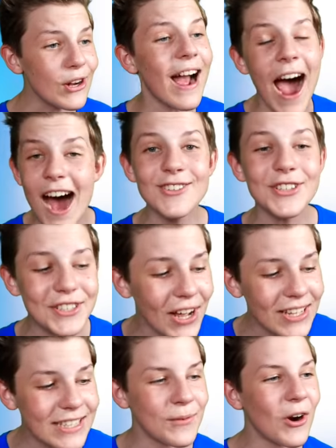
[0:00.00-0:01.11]
we got
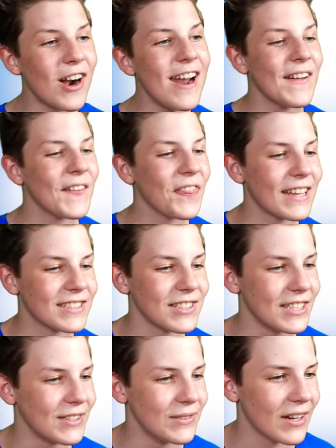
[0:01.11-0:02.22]
$100 for it. That's
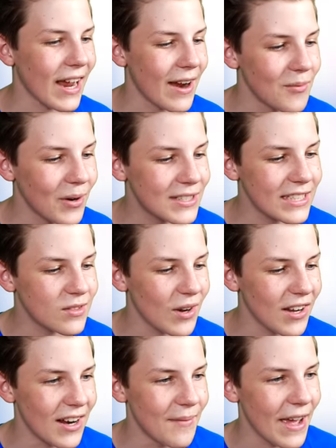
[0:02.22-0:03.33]
so cool. Okay, what's this one going to